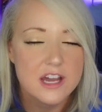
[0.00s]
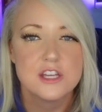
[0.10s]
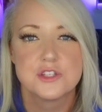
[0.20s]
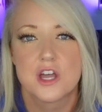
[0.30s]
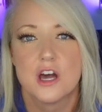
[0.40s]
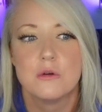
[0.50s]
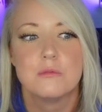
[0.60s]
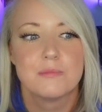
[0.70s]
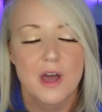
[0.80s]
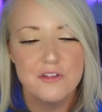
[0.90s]
So
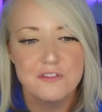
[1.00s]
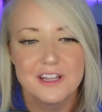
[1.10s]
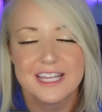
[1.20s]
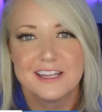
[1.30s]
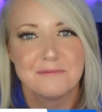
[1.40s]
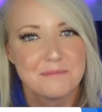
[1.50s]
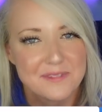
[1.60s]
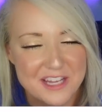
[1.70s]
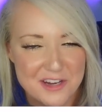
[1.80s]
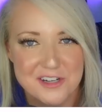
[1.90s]
hopefully
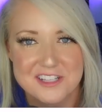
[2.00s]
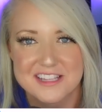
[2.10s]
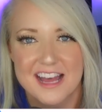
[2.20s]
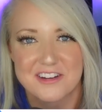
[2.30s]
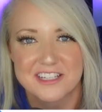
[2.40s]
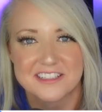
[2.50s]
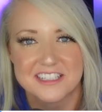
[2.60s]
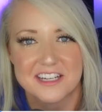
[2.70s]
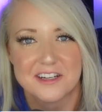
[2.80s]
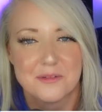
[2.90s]
they heard us loud and
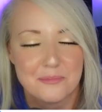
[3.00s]
clear.